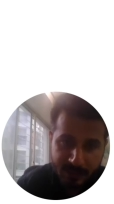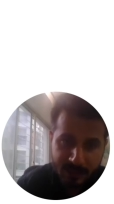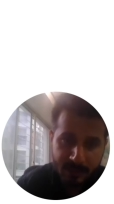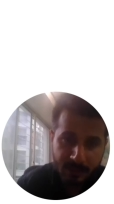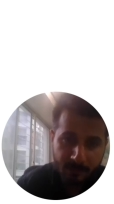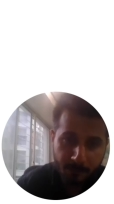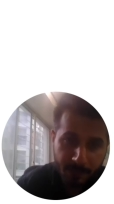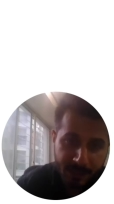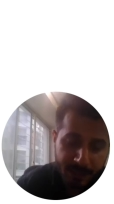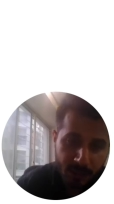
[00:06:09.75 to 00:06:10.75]
medial
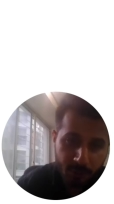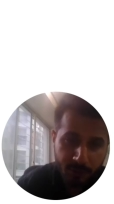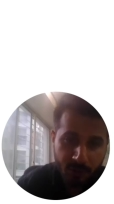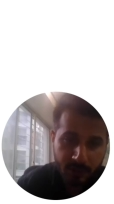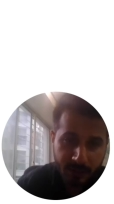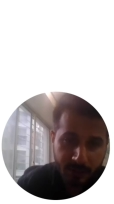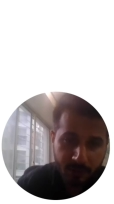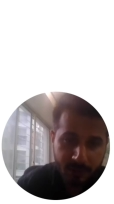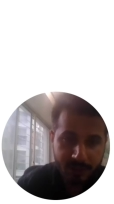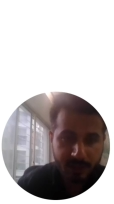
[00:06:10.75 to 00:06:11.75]
to your
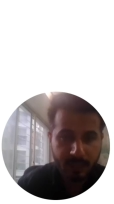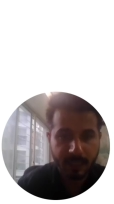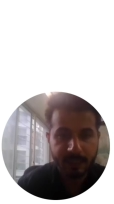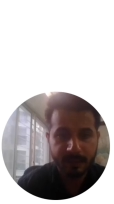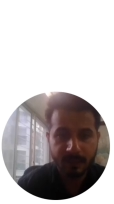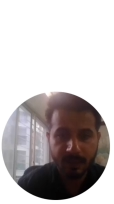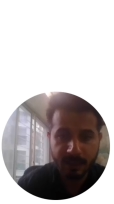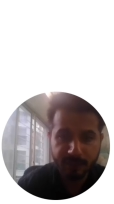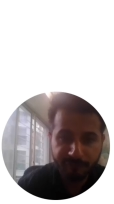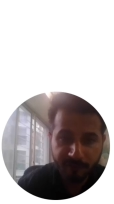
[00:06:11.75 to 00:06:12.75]
ilioischial line and the
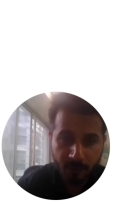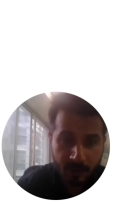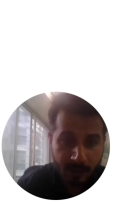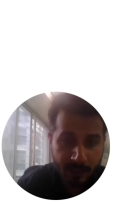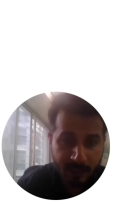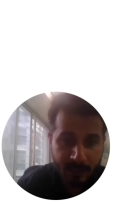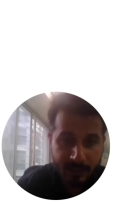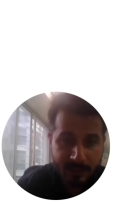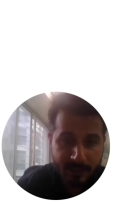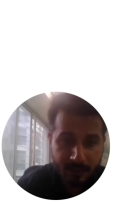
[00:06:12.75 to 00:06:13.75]
femoral head is
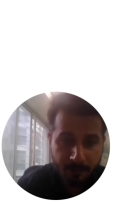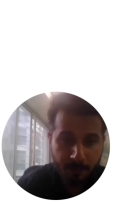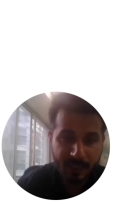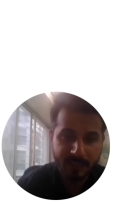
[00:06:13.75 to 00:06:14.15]
in place.